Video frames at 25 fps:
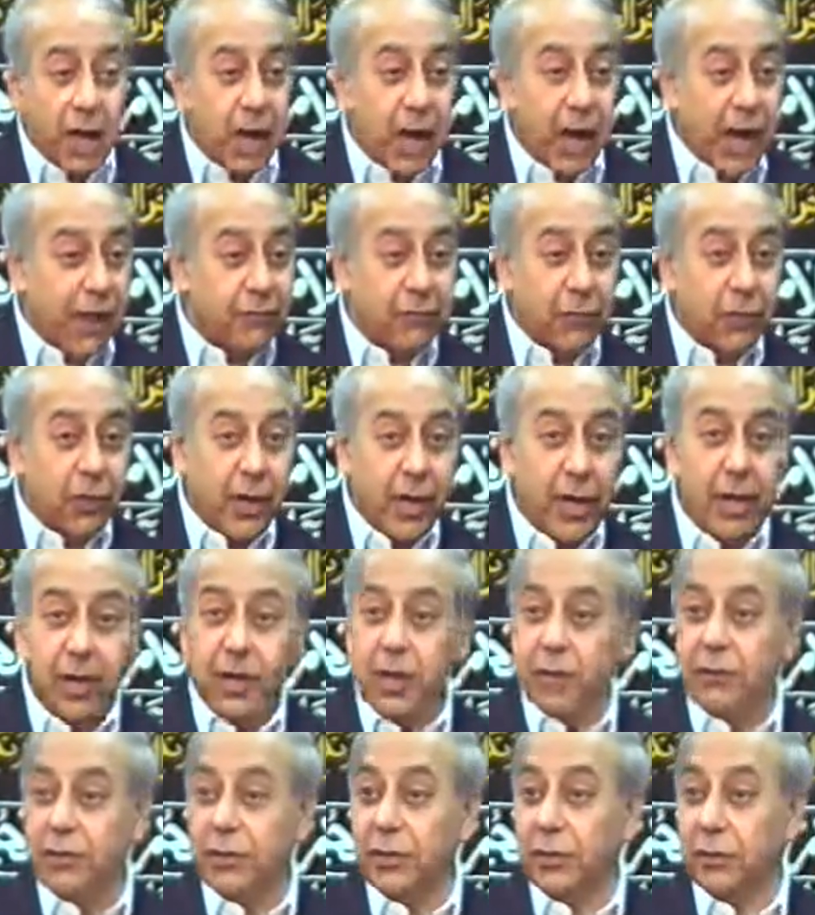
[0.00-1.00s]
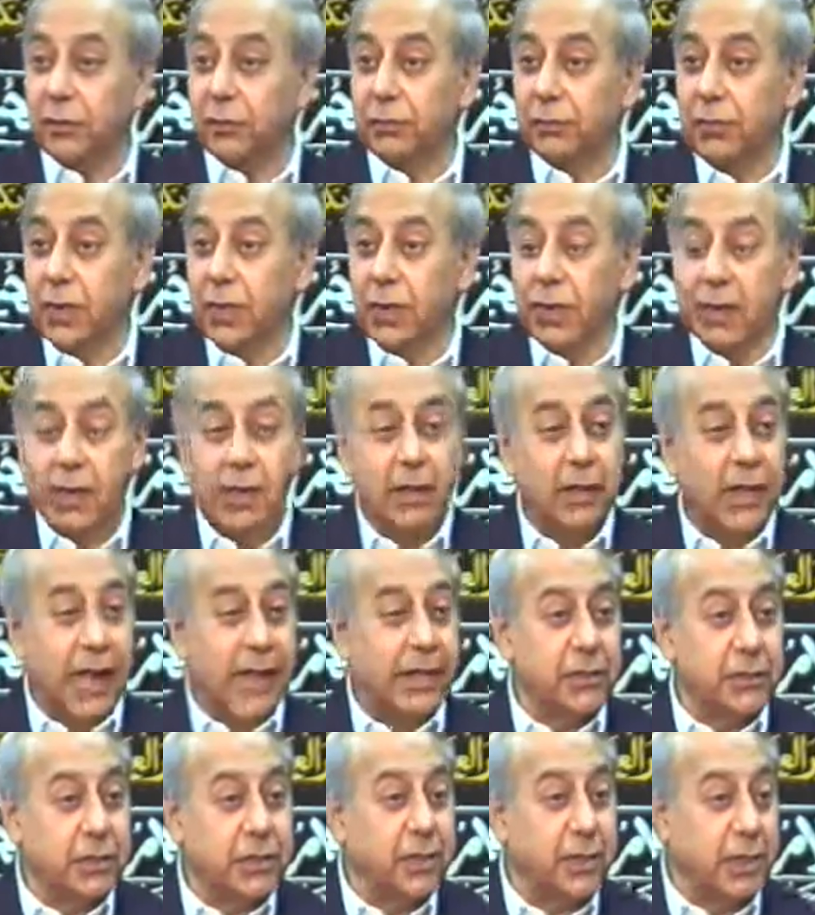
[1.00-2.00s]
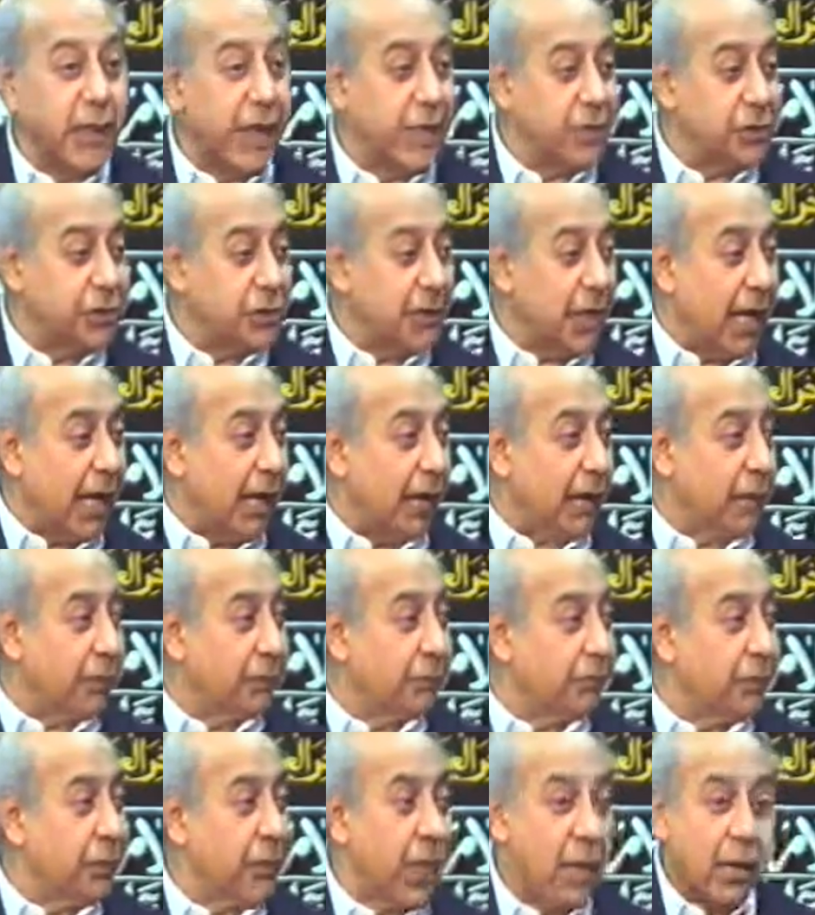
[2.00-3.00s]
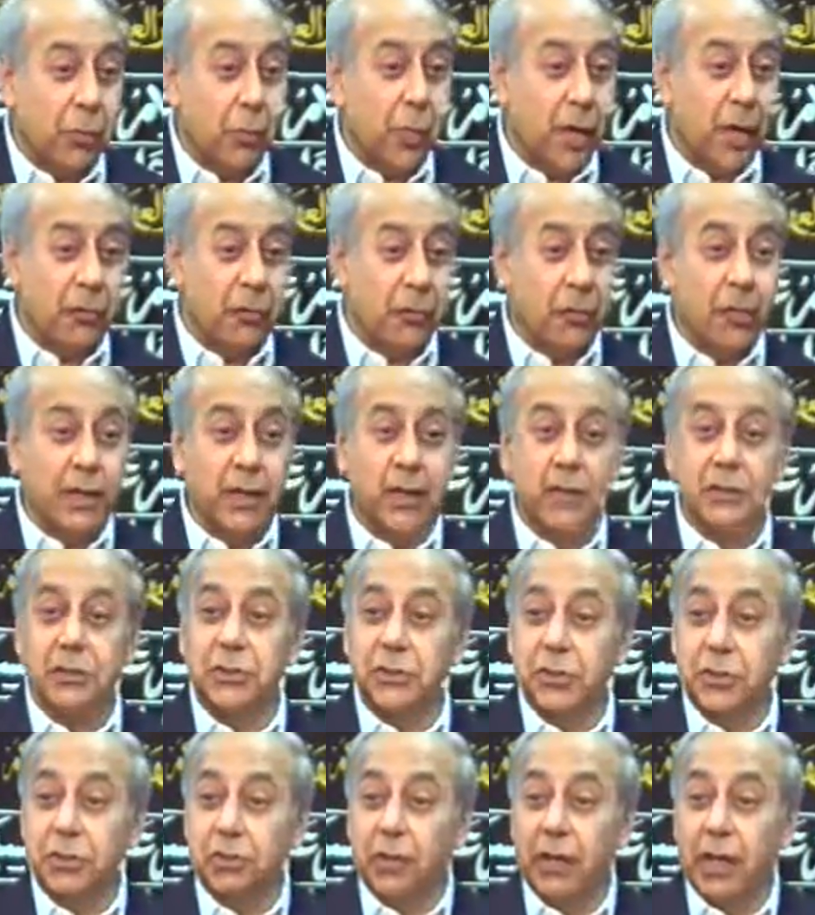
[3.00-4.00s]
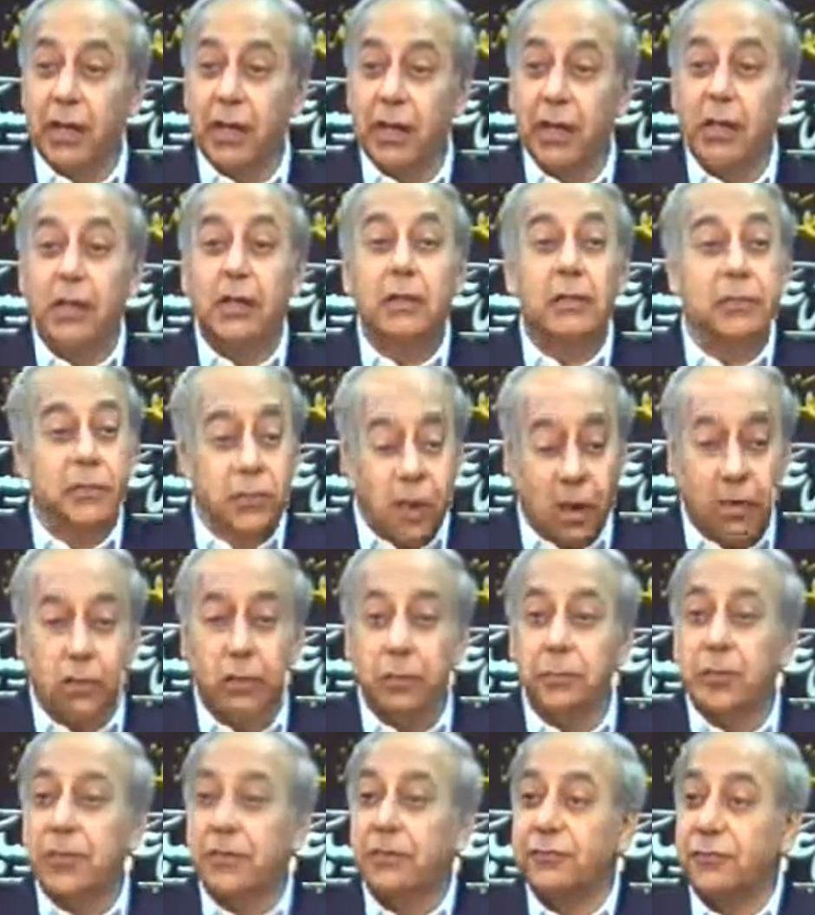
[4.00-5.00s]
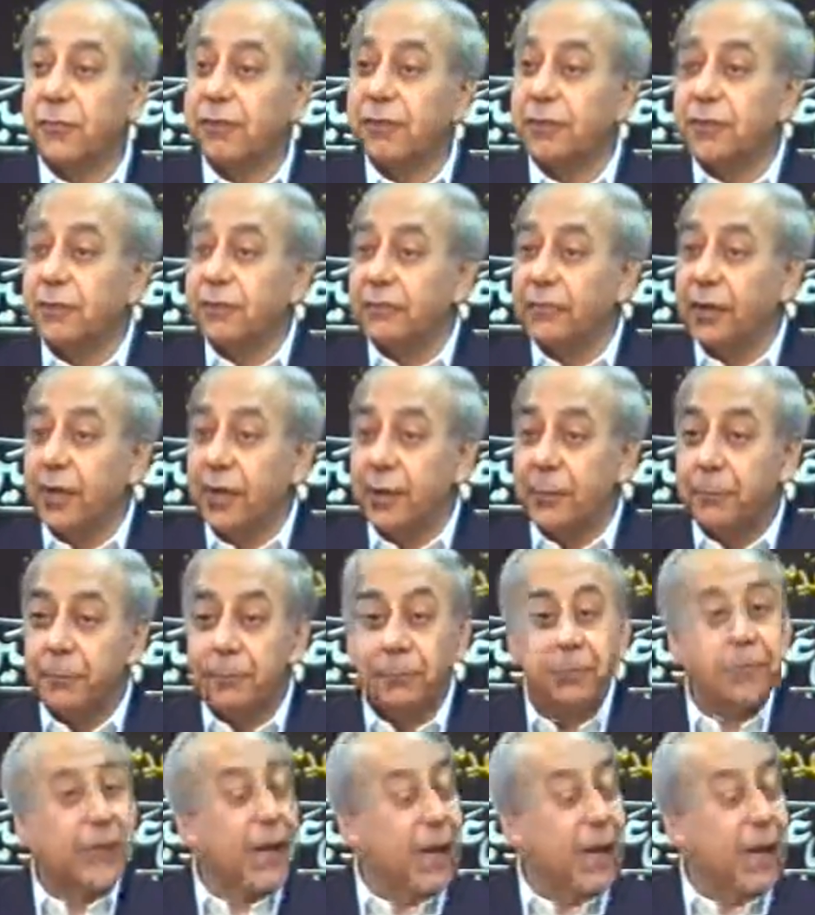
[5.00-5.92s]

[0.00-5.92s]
I have already given you in 1999 when we were considering document 53.